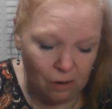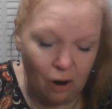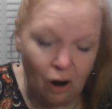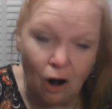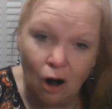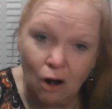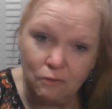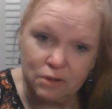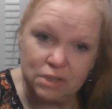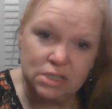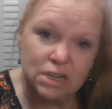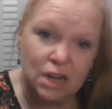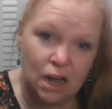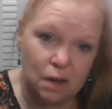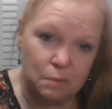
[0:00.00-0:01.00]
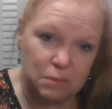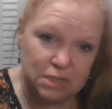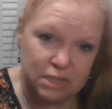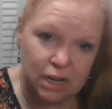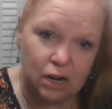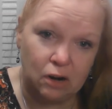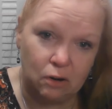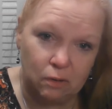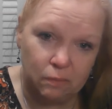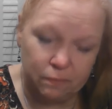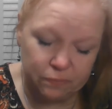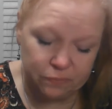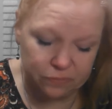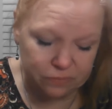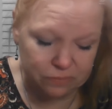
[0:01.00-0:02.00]
Harvest time is here,
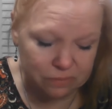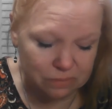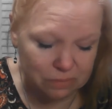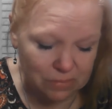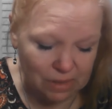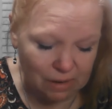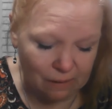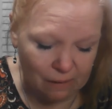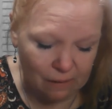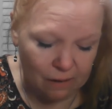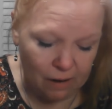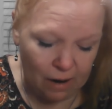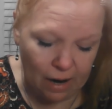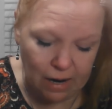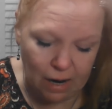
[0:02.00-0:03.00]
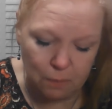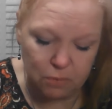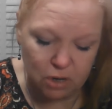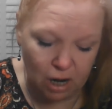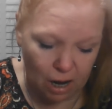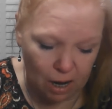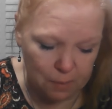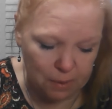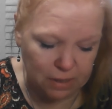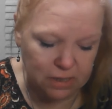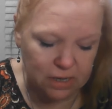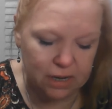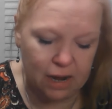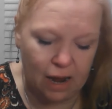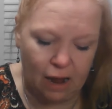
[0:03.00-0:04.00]
and I'm coming
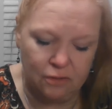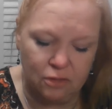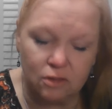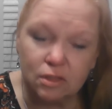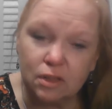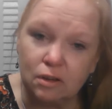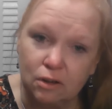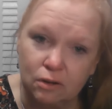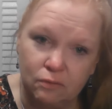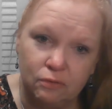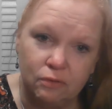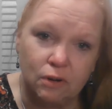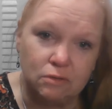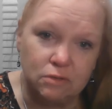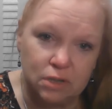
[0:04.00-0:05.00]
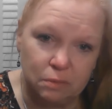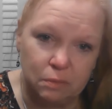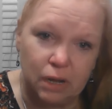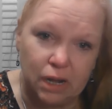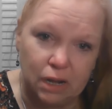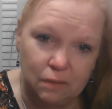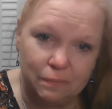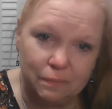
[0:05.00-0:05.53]
to gather the good fruit to me.